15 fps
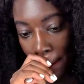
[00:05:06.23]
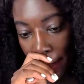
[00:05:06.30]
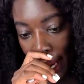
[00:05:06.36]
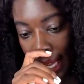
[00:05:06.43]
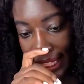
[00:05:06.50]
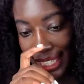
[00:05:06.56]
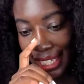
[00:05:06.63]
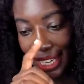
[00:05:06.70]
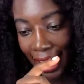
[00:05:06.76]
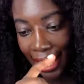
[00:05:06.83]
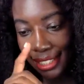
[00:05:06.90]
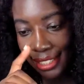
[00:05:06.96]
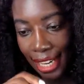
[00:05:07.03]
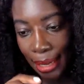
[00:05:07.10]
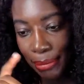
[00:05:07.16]
But the
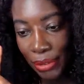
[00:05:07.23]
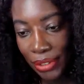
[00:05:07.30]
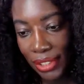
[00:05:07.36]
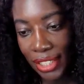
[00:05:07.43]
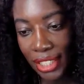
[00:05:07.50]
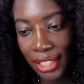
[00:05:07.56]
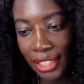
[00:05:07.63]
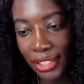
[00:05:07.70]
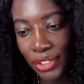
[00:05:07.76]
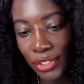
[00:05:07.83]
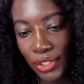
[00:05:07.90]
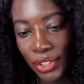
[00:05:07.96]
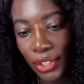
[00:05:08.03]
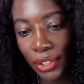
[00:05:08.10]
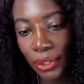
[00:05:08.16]
next time you see
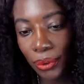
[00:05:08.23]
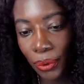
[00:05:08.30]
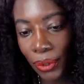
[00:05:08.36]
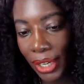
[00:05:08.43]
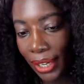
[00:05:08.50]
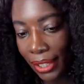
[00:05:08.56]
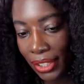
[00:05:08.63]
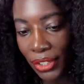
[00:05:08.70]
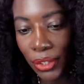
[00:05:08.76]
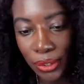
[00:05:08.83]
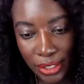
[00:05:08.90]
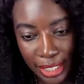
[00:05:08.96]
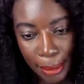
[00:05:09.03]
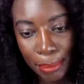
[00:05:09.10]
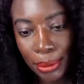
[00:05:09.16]
these two, or, you know,
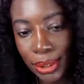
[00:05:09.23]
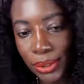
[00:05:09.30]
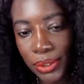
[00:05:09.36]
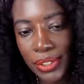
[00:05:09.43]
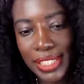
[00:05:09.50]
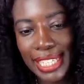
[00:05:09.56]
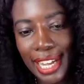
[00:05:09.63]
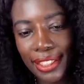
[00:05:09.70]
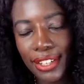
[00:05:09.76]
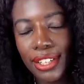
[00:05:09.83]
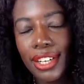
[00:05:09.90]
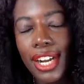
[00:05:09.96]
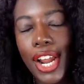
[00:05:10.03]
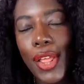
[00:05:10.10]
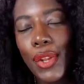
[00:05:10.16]
separately or
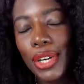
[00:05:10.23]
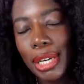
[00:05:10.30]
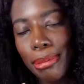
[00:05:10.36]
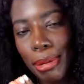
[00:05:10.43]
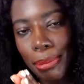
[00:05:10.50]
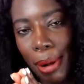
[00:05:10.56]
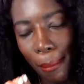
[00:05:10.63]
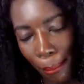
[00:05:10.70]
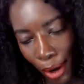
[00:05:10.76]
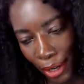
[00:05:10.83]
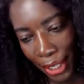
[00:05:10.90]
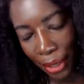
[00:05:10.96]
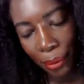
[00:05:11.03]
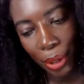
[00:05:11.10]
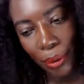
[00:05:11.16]
together, they're going to be
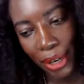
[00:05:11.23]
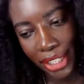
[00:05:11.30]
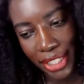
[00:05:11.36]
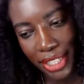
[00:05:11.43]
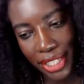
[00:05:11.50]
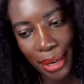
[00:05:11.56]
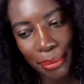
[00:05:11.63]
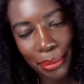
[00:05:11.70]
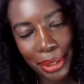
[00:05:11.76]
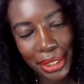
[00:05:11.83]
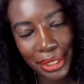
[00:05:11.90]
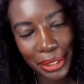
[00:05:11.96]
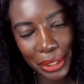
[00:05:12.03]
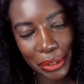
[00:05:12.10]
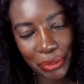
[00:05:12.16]
bombarded with questions. I'm
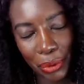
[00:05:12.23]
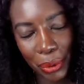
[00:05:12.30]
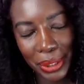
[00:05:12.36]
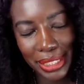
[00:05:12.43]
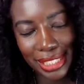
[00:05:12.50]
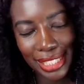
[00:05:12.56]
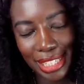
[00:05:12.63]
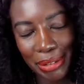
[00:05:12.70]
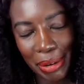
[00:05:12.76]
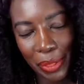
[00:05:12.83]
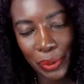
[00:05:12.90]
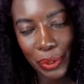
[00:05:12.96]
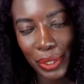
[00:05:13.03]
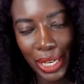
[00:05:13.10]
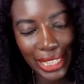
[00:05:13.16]
really looking forward to seeing
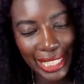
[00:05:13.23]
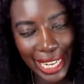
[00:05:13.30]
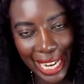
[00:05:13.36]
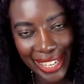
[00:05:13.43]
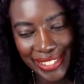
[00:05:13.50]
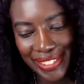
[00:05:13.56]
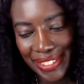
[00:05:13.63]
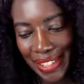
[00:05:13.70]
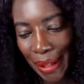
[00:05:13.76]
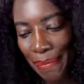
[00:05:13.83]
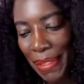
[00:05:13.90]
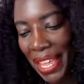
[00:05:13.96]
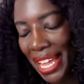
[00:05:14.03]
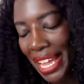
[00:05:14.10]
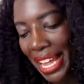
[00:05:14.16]
whether or not they answer
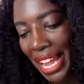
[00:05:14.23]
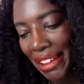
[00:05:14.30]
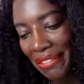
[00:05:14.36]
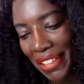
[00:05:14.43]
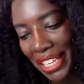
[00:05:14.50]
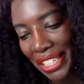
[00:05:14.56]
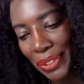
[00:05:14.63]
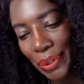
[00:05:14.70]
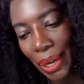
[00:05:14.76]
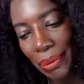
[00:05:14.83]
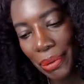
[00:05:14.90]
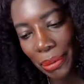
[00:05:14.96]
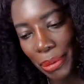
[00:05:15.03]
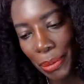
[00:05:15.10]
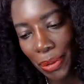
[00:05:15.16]
them. If they do, I
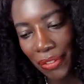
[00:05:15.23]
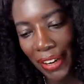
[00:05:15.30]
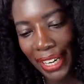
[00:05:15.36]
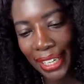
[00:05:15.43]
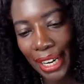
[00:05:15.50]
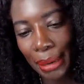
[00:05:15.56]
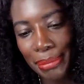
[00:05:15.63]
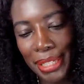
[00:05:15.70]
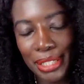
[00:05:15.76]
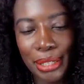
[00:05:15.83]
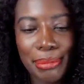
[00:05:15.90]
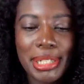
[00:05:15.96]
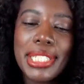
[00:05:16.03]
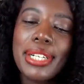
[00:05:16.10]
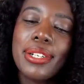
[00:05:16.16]
will be providing updates
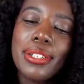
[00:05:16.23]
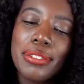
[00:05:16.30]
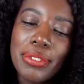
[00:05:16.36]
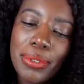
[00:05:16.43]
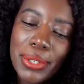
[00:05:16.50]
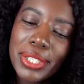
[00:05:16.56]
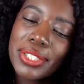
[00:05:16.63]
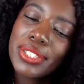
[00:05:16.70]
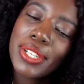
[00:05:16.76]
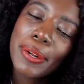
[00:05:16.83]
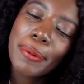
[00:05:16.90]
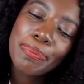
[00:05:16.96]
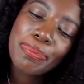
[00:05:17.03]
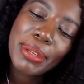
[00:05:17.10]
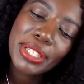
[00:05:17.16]
on my channel, of course.
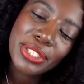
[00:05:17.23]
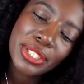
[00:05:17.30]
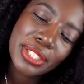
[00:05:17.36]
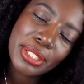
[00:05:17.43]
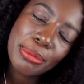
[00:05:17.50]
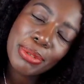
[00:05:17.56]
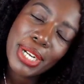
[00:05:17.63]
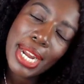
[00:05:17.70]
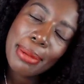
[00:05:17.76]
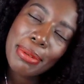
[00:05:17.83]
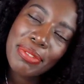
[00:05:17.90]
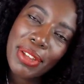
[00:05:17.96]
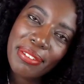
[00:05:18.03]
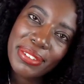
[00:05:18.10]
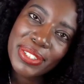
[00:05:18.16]
So make sure to subscribe
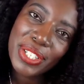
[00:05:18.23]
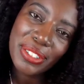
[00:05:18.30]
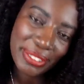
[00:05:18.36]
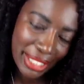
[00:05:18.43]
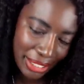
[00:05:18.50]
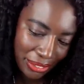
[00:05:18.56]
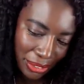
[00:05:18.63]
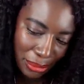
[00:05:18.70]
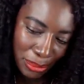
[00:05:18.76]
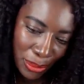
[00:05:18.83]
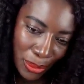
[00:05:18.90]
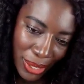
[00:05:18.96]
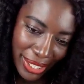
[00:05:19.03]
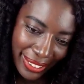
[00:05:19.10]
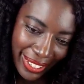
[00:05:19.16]
if you haven't already for
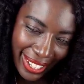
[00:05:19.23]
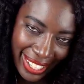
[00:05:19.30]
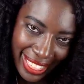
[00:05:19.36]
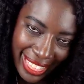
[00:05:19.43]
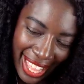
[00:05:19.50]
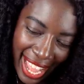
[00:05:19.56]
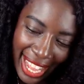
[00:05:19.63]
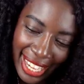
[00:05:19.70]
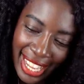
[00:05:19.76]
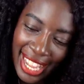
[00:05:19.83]
more like that.